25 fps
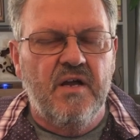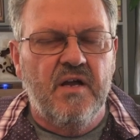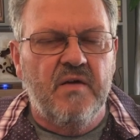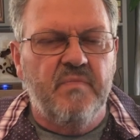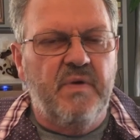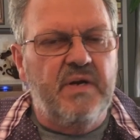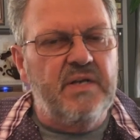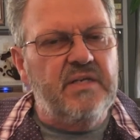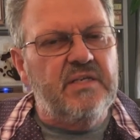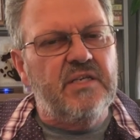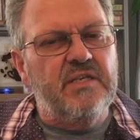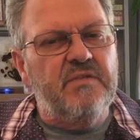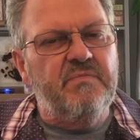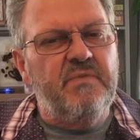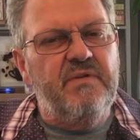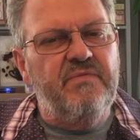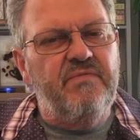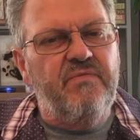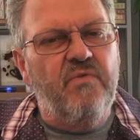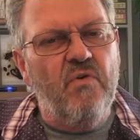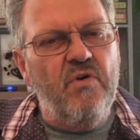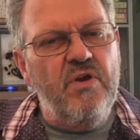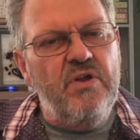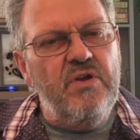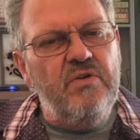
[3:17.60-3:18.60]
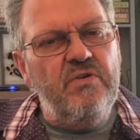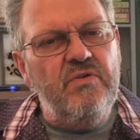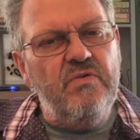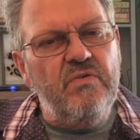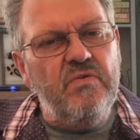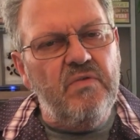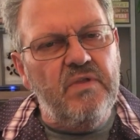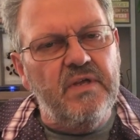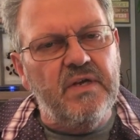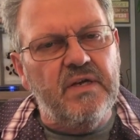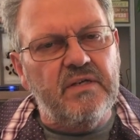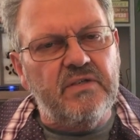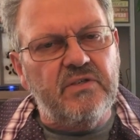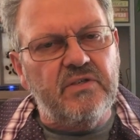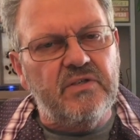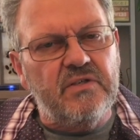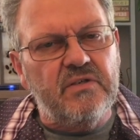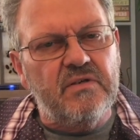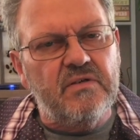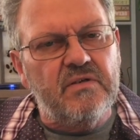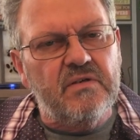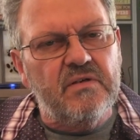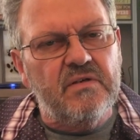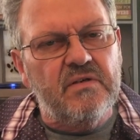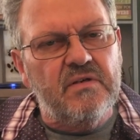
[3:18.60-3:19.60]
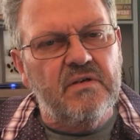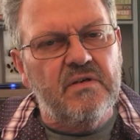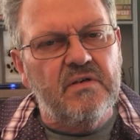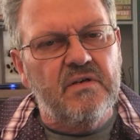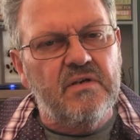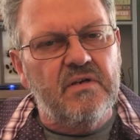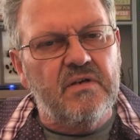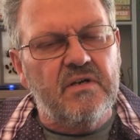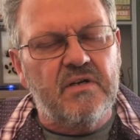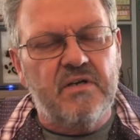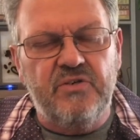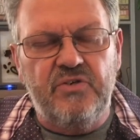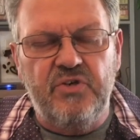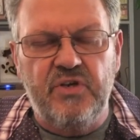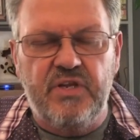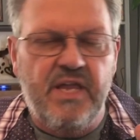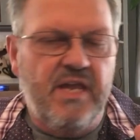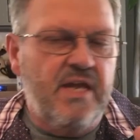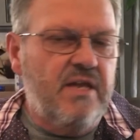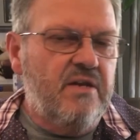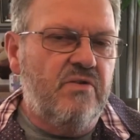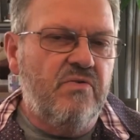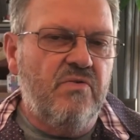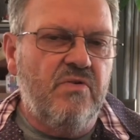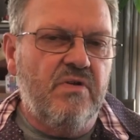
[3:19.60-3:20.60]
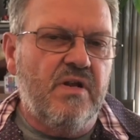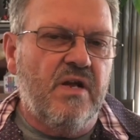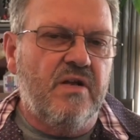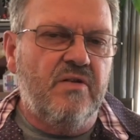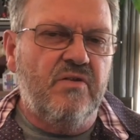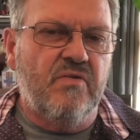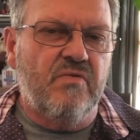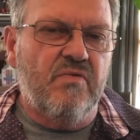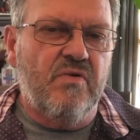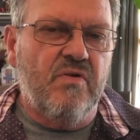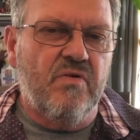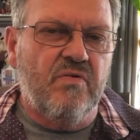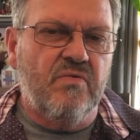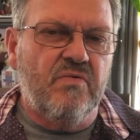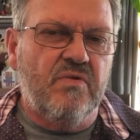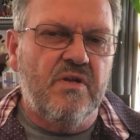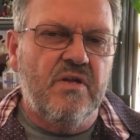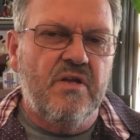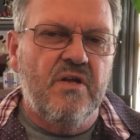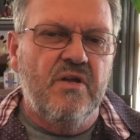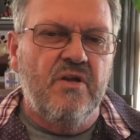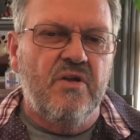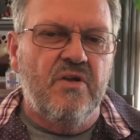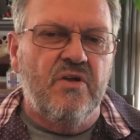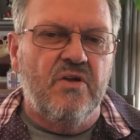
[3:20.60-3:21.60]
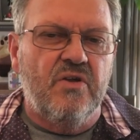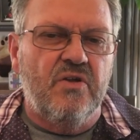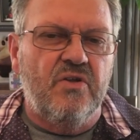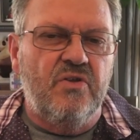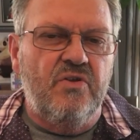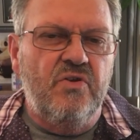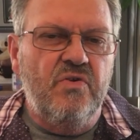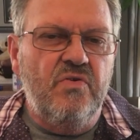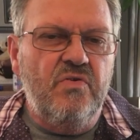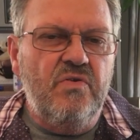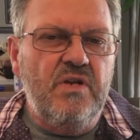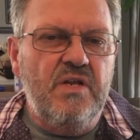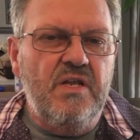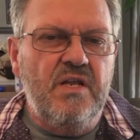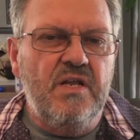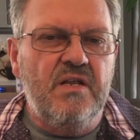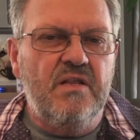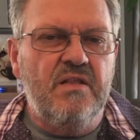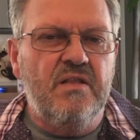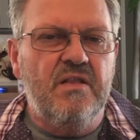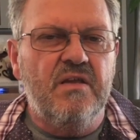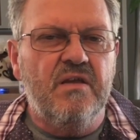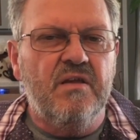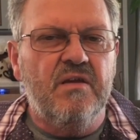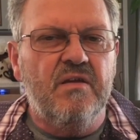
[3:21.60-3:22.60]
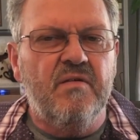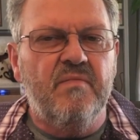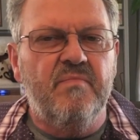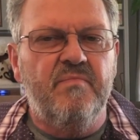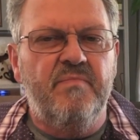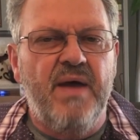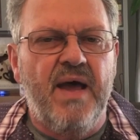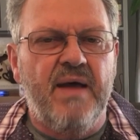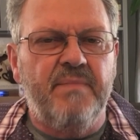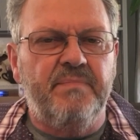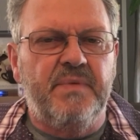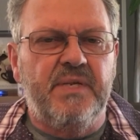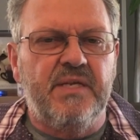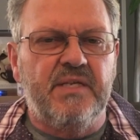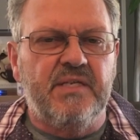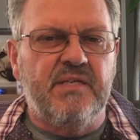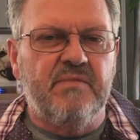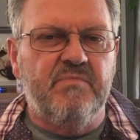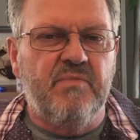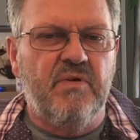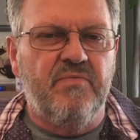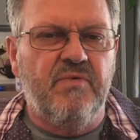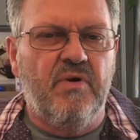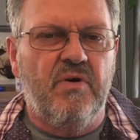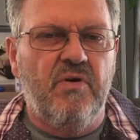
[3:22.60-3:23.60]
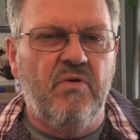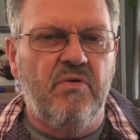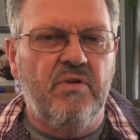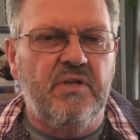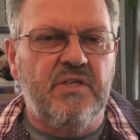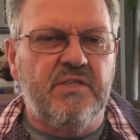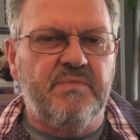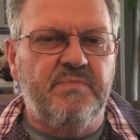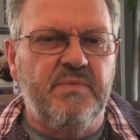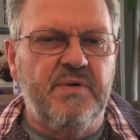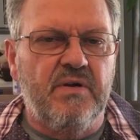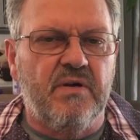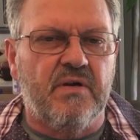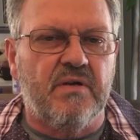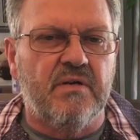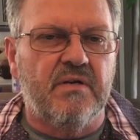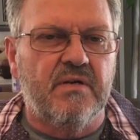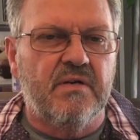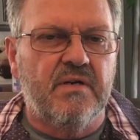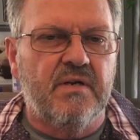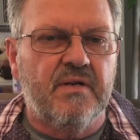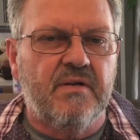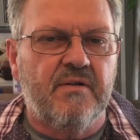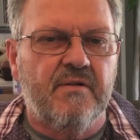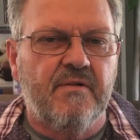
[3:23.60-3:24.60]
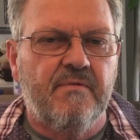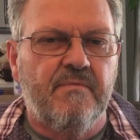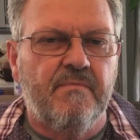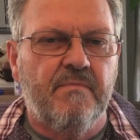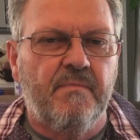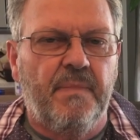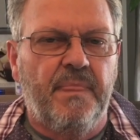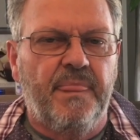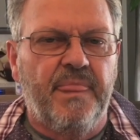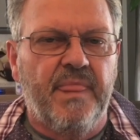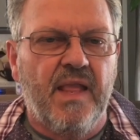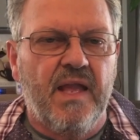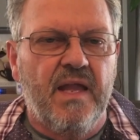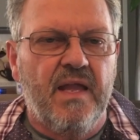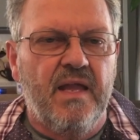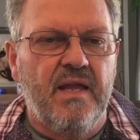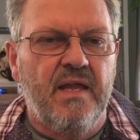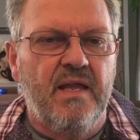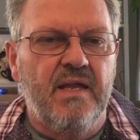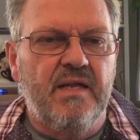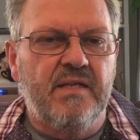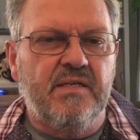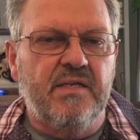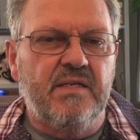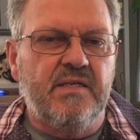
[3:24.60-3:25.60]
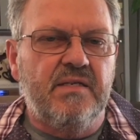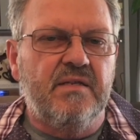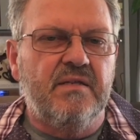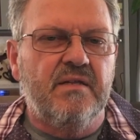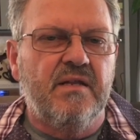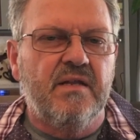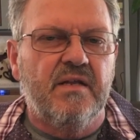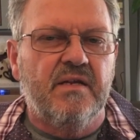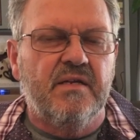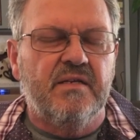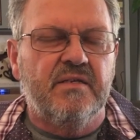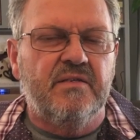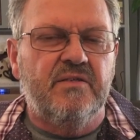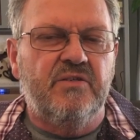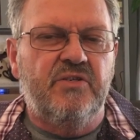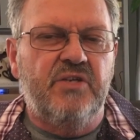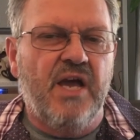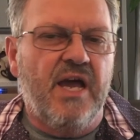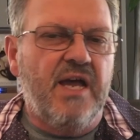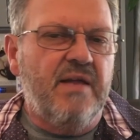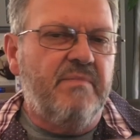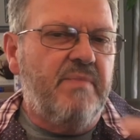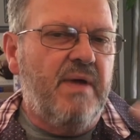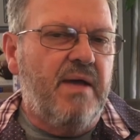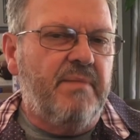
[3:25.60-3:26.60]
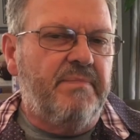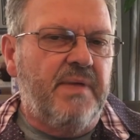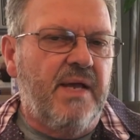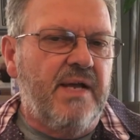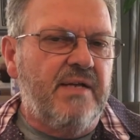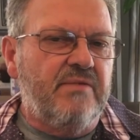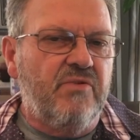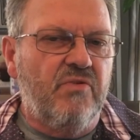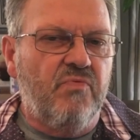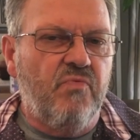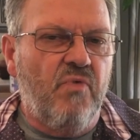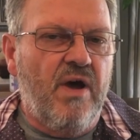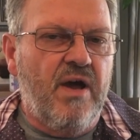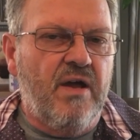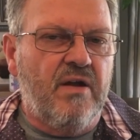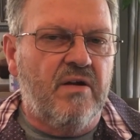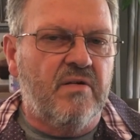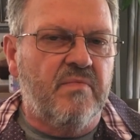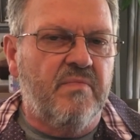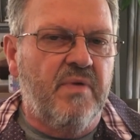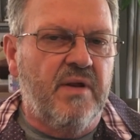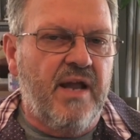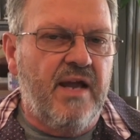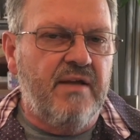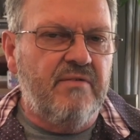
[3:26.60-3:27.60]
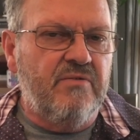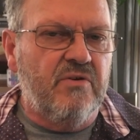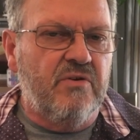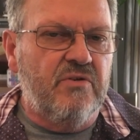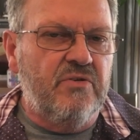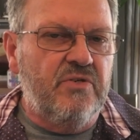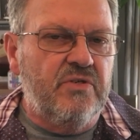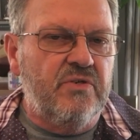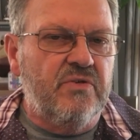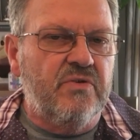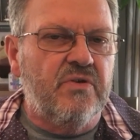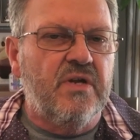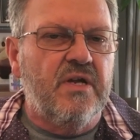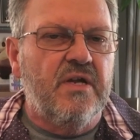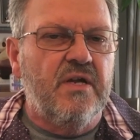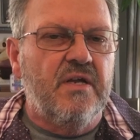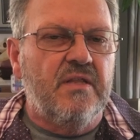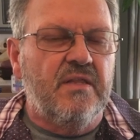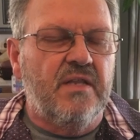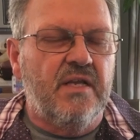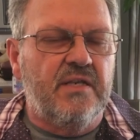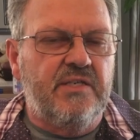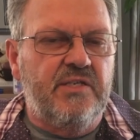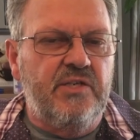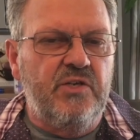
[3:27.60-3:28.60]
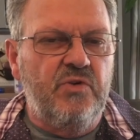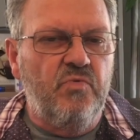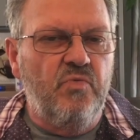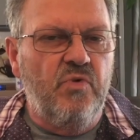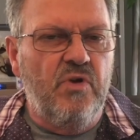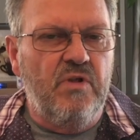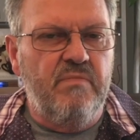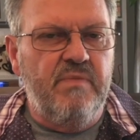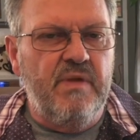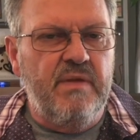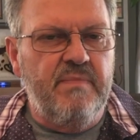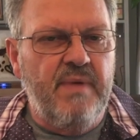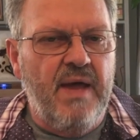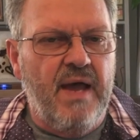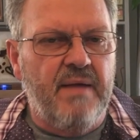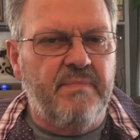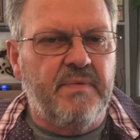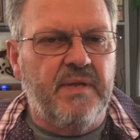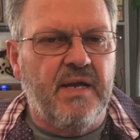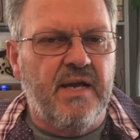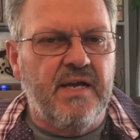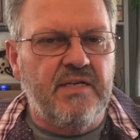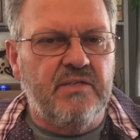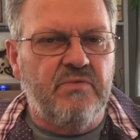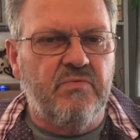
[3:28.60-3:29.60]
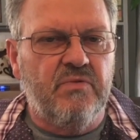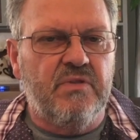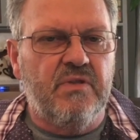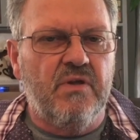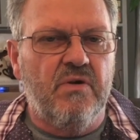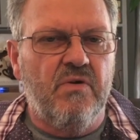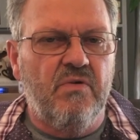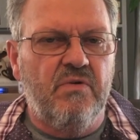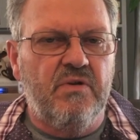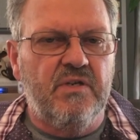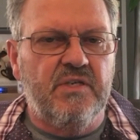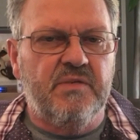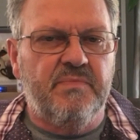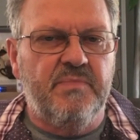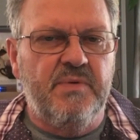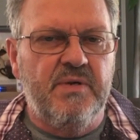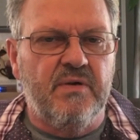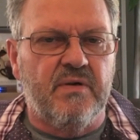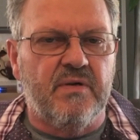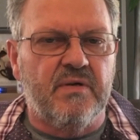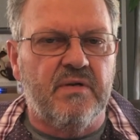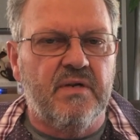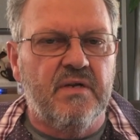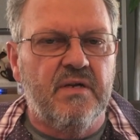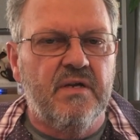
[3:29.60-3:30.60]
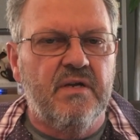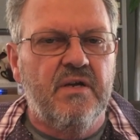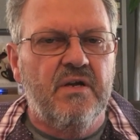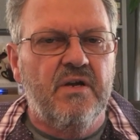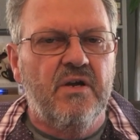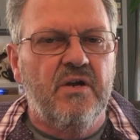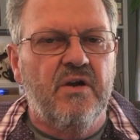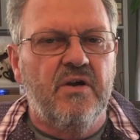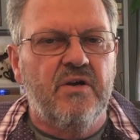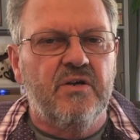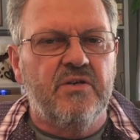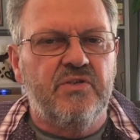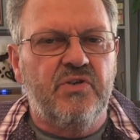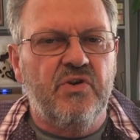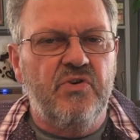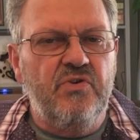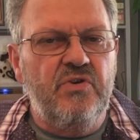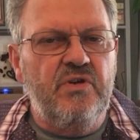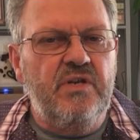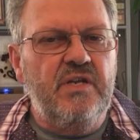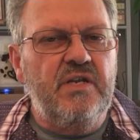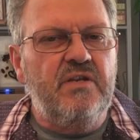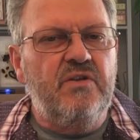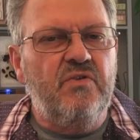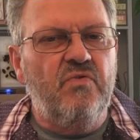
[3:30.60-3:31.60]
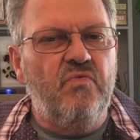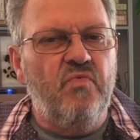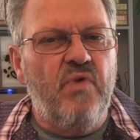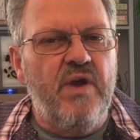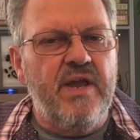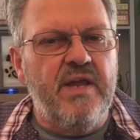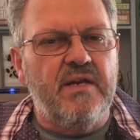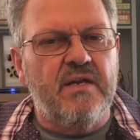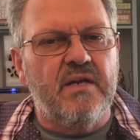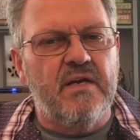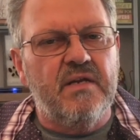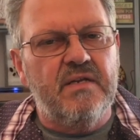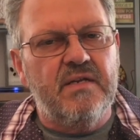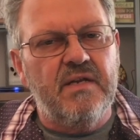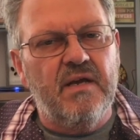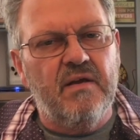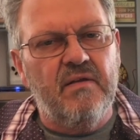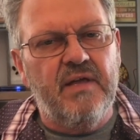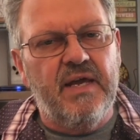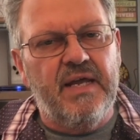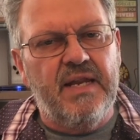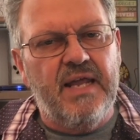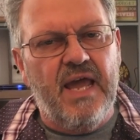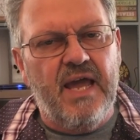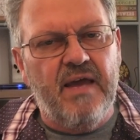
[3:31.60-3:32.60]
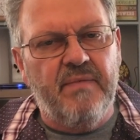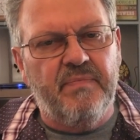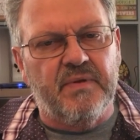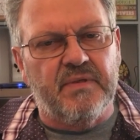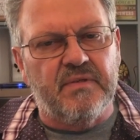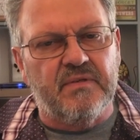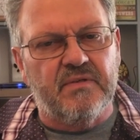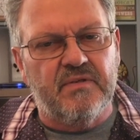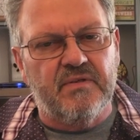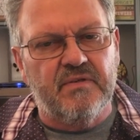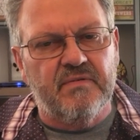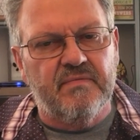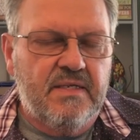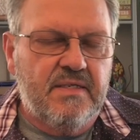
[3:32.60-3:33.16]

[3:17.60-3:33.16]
But he says, before you do this, because you can't do it on your own, you need the baptism of the Holy Spirit. He said, "John baptized with water, but I told you that you will be baptized with the Holy Spirit. So you need to wait until that happens."